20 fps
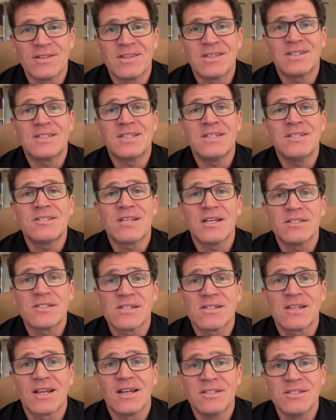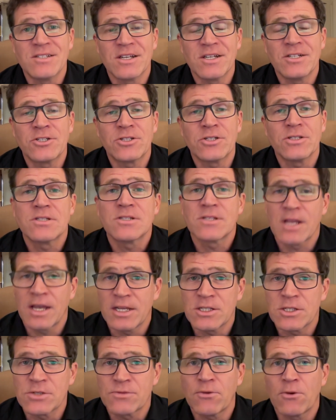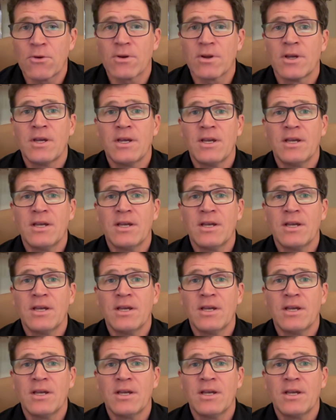the desensitization, stands for,